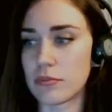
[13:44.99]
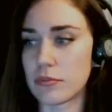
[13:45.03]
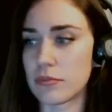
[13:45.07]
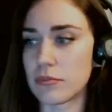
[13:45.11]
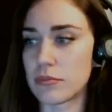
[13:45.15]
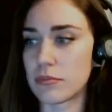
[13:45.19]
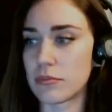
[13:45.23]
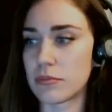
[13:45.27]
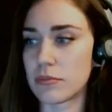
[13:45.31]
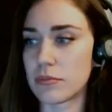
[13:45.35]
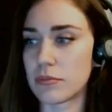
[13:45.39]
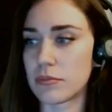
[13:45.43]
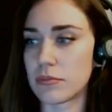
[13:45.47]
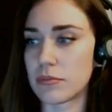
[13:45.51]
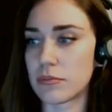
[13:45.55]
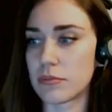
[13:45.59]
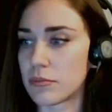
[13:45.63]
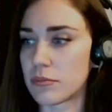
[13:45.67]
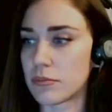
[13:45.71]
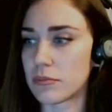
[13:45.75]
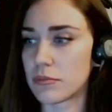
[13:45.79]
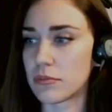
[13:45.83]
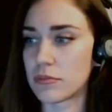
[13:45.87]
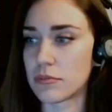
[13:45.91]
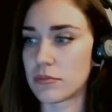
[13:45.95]
What about you,
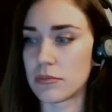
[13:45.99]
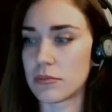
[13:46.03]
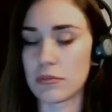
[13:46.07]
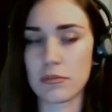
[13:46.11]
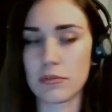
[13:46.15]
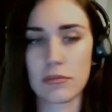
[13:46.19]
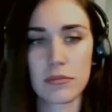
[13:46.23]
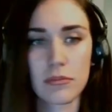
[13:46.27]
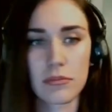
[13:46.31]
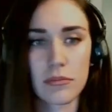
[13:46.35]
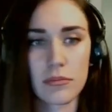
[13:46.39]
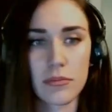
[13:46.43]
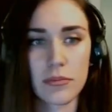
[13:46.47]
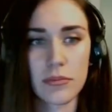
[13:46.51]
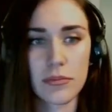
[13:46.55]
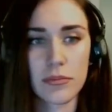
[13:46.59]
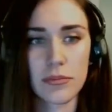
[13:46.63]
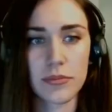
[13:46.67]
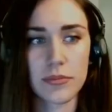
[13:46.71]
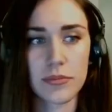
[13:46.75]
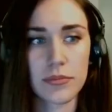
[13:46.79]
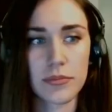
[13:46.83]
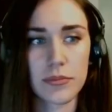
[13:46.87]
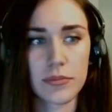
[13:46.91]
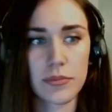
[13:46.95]
Josh? What do you think about the
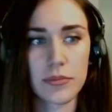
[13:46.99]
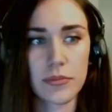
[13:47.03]
battle well,